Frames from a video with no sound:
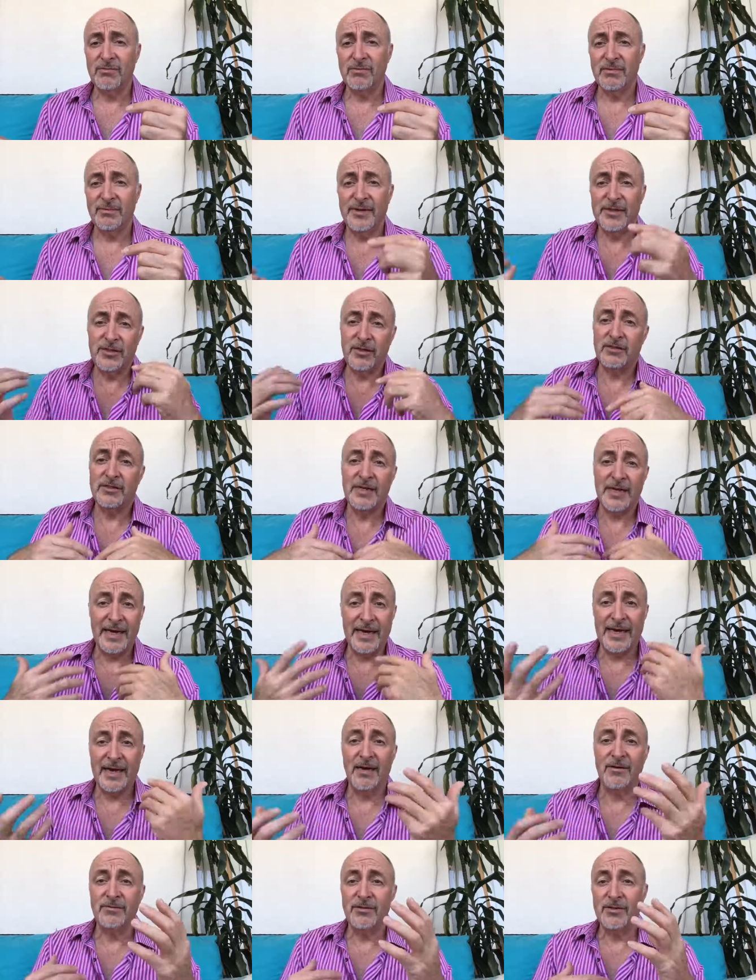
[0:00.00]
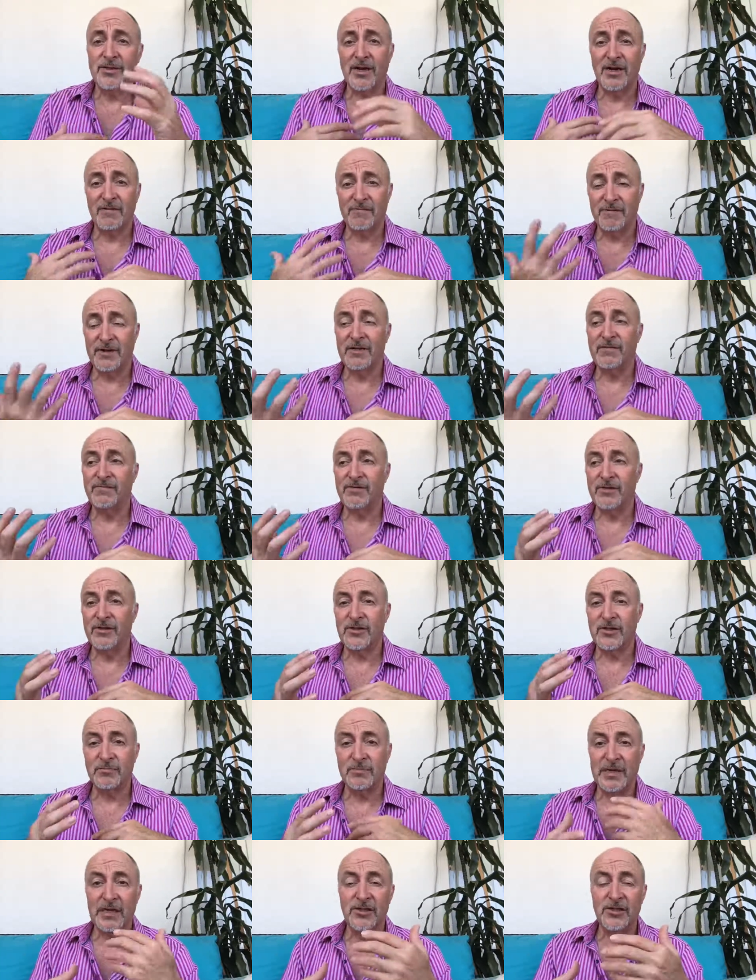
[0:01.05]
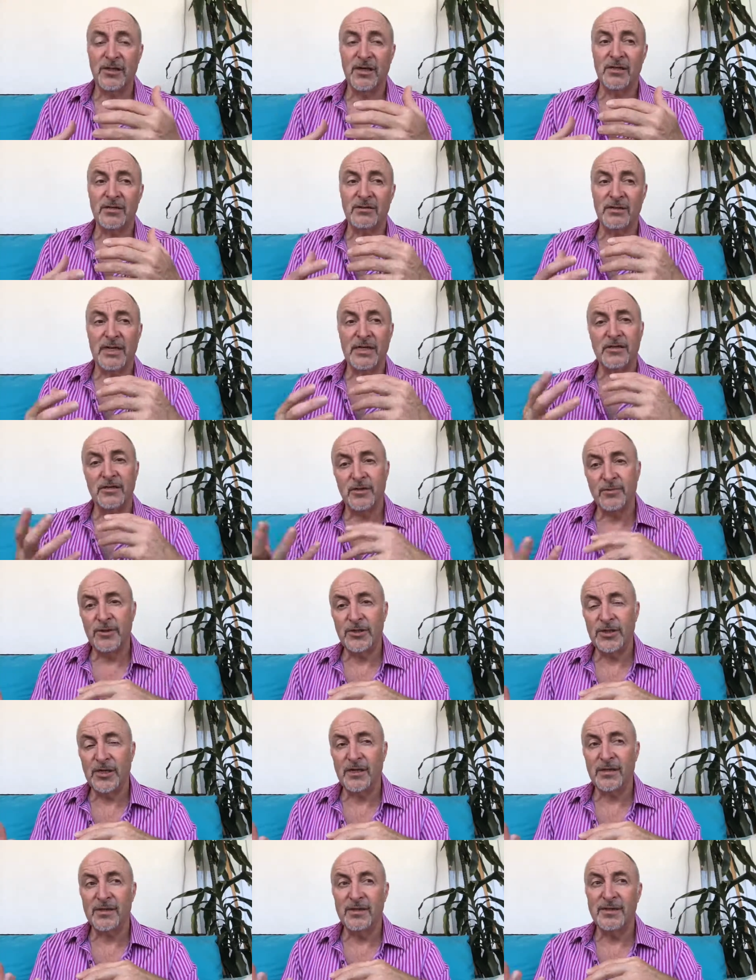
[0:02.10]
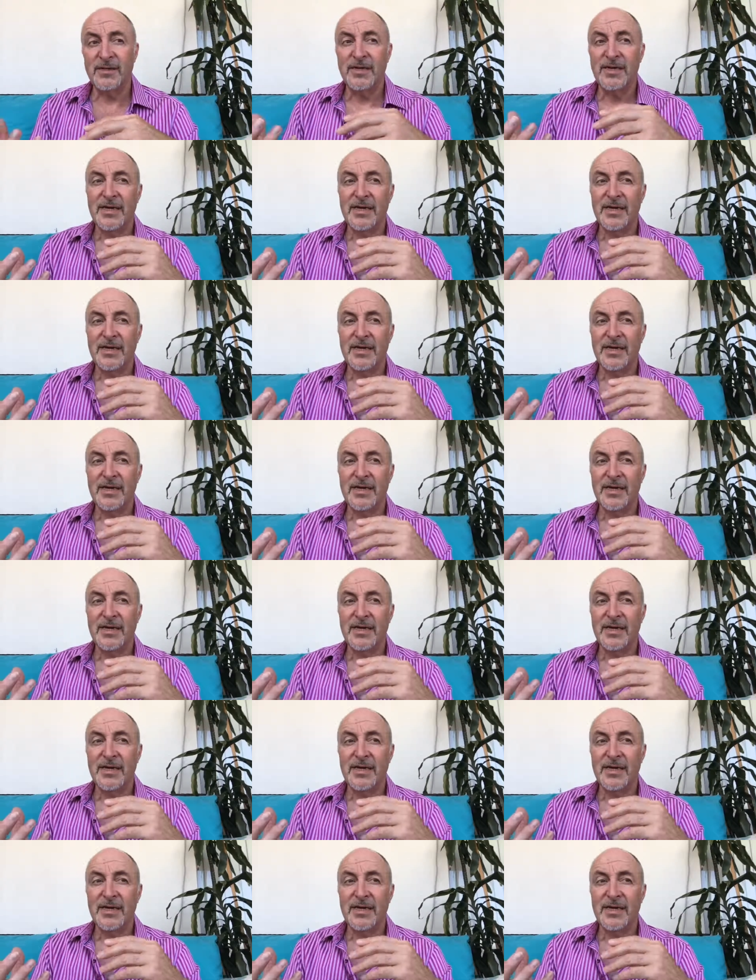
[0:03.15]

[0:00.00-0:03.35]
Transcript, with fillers: We actually got to hang out, and it was kind of fun for us to meet each other and get to know each other.